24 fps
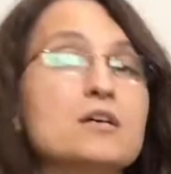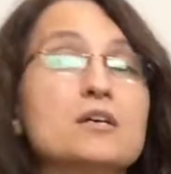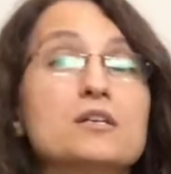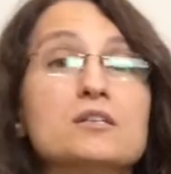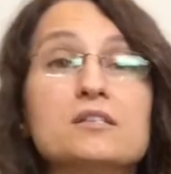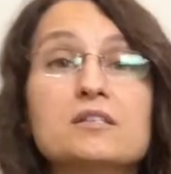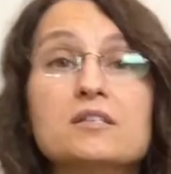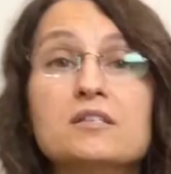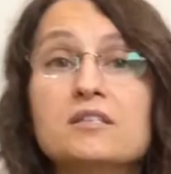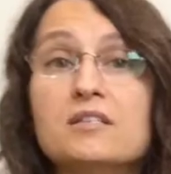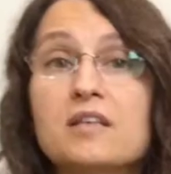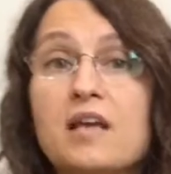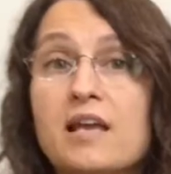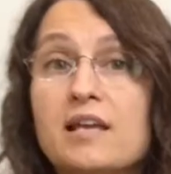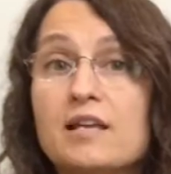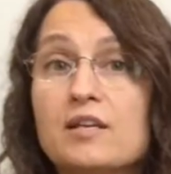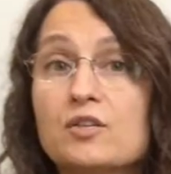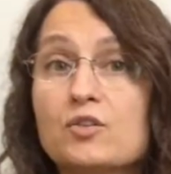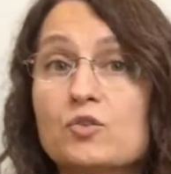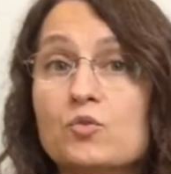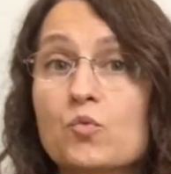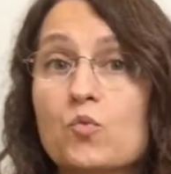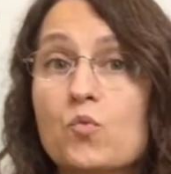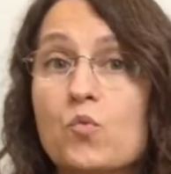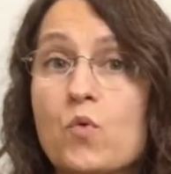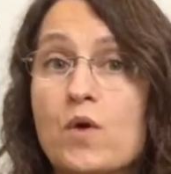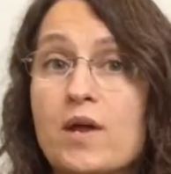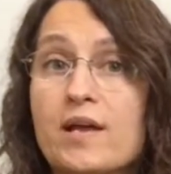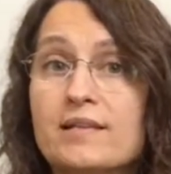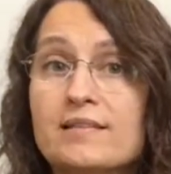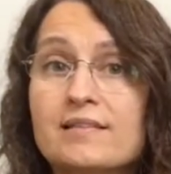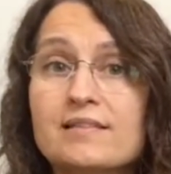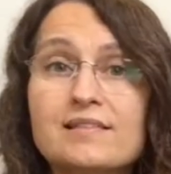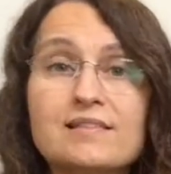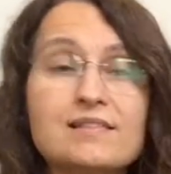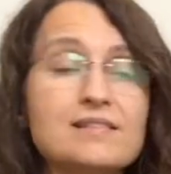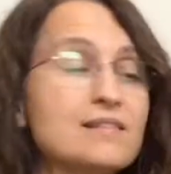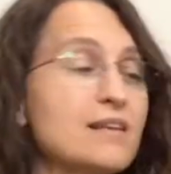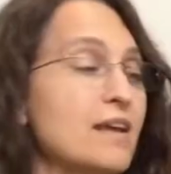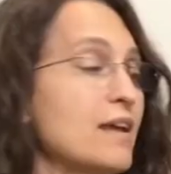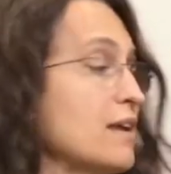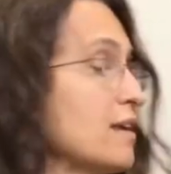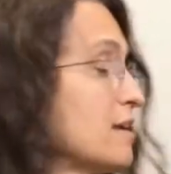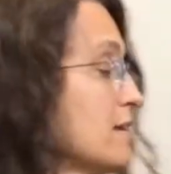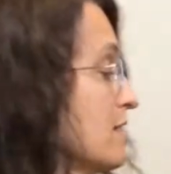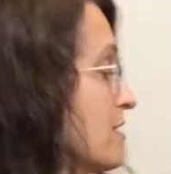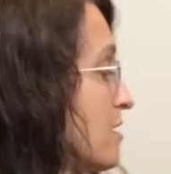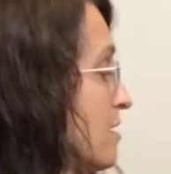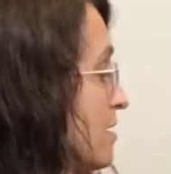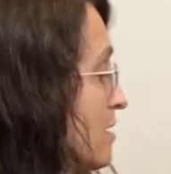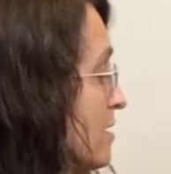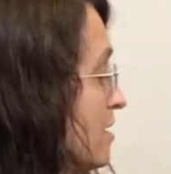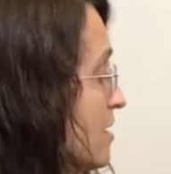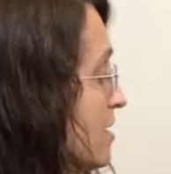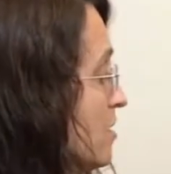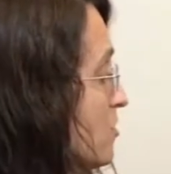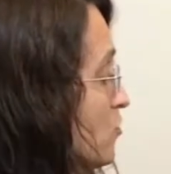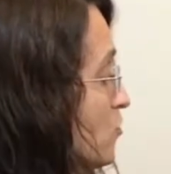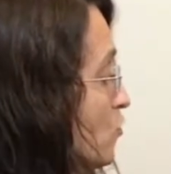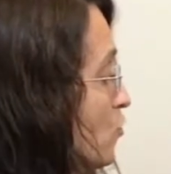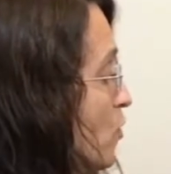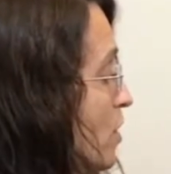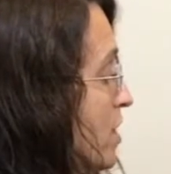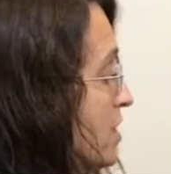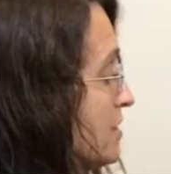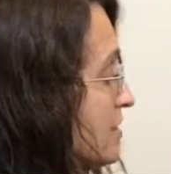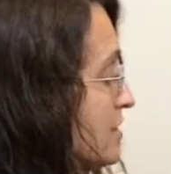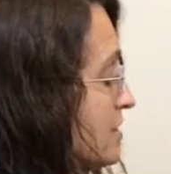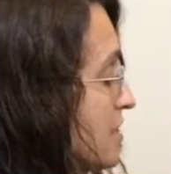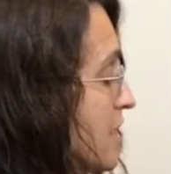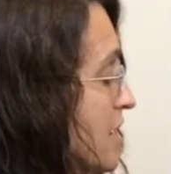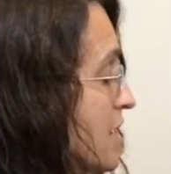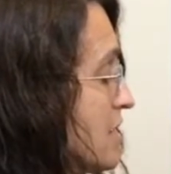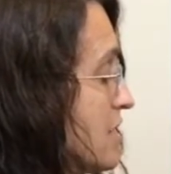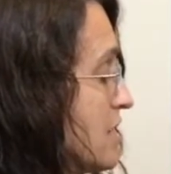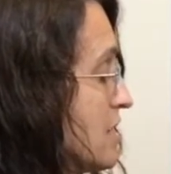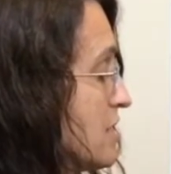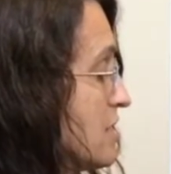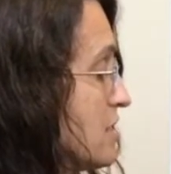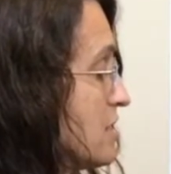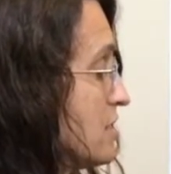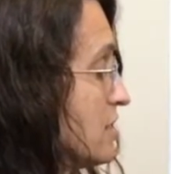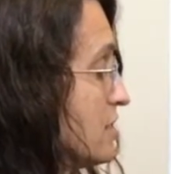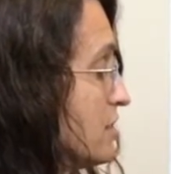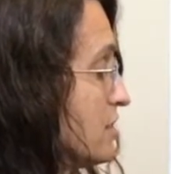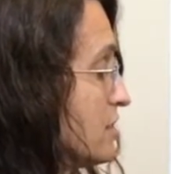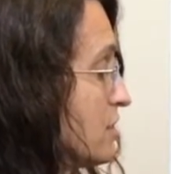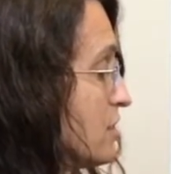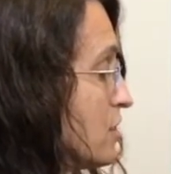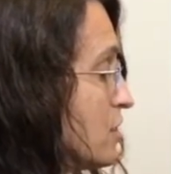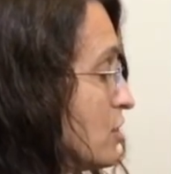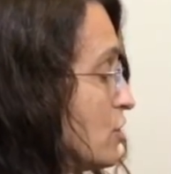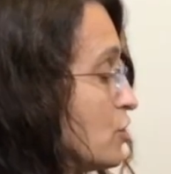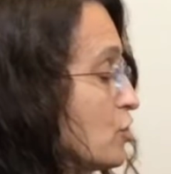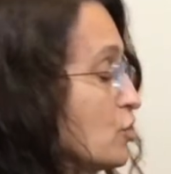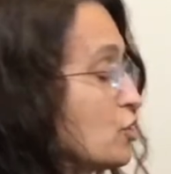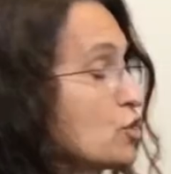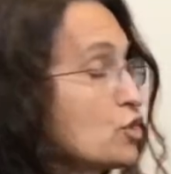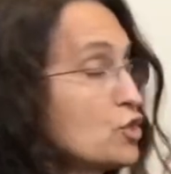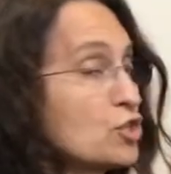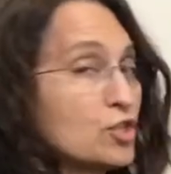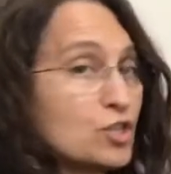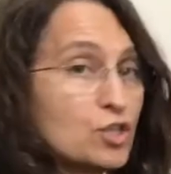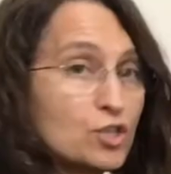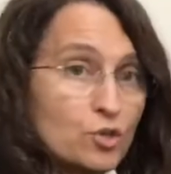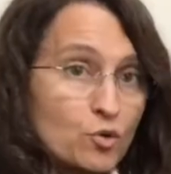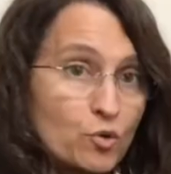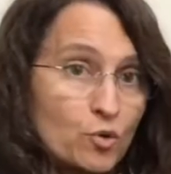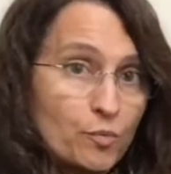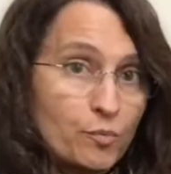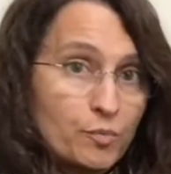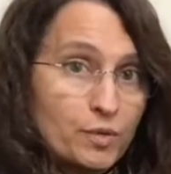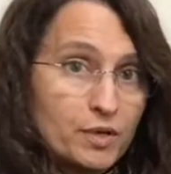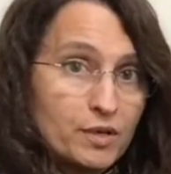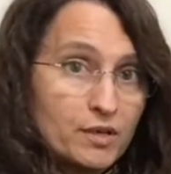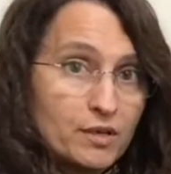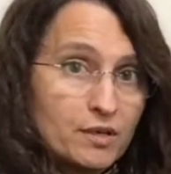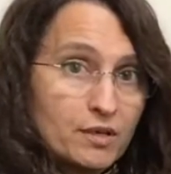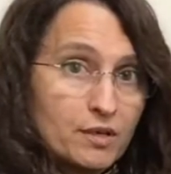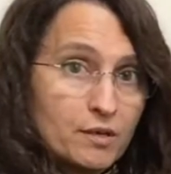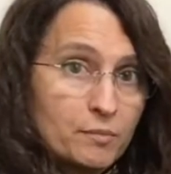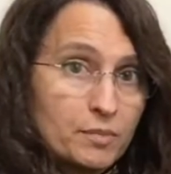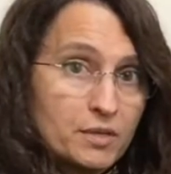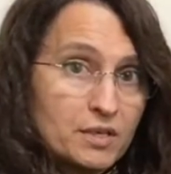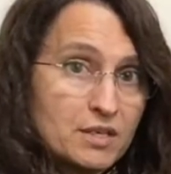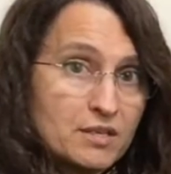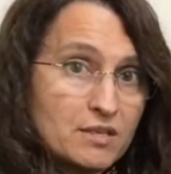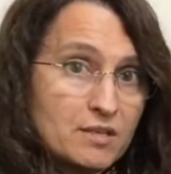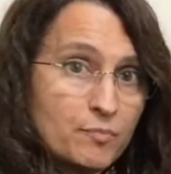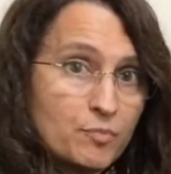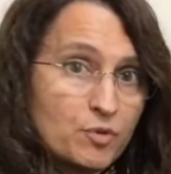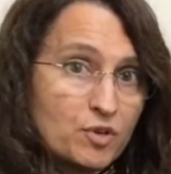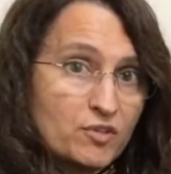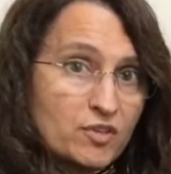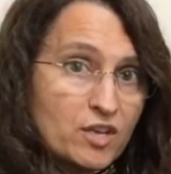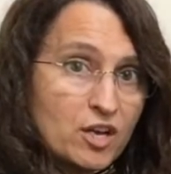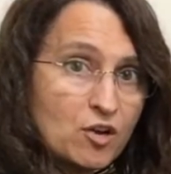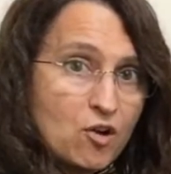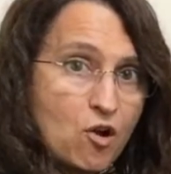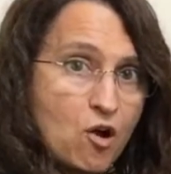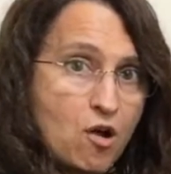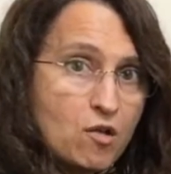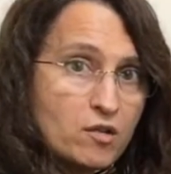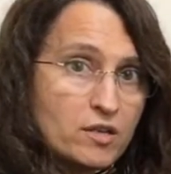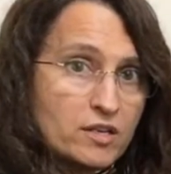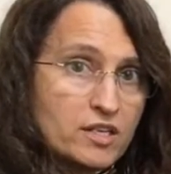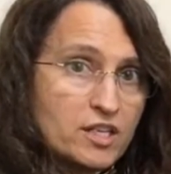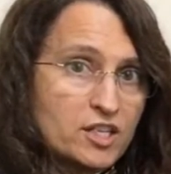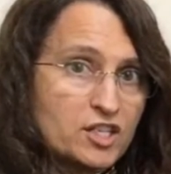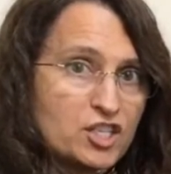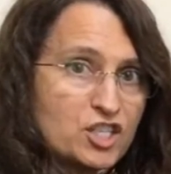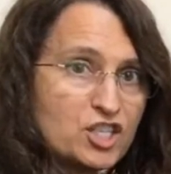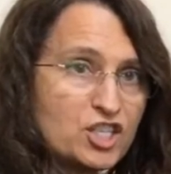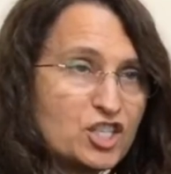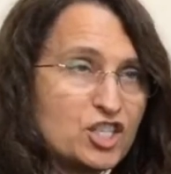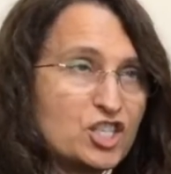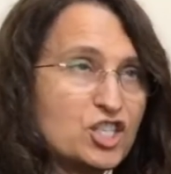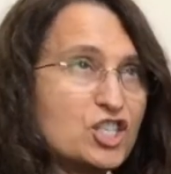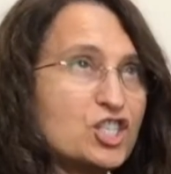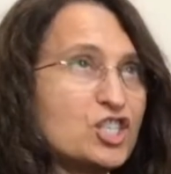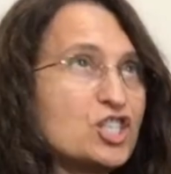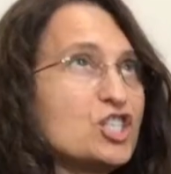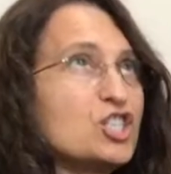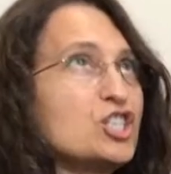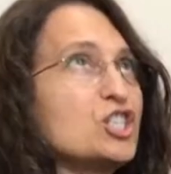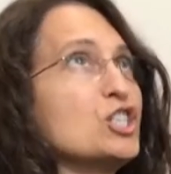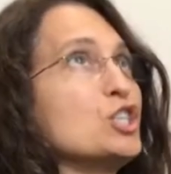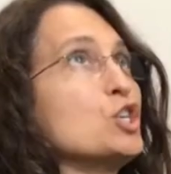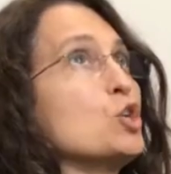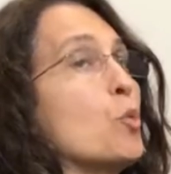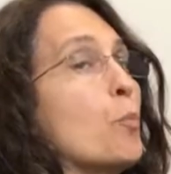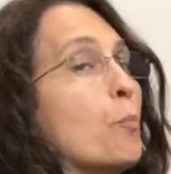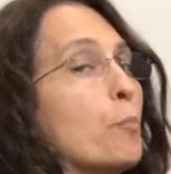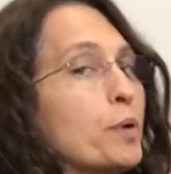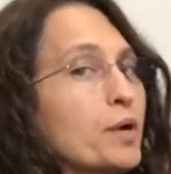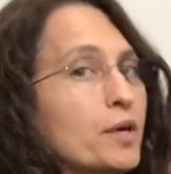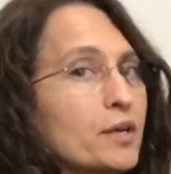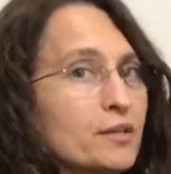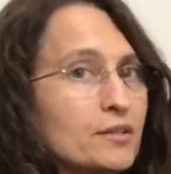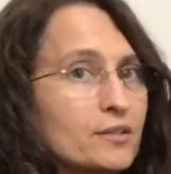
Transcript: Today is Wednesday. Wednesday is soup. But in the book they call it zoop.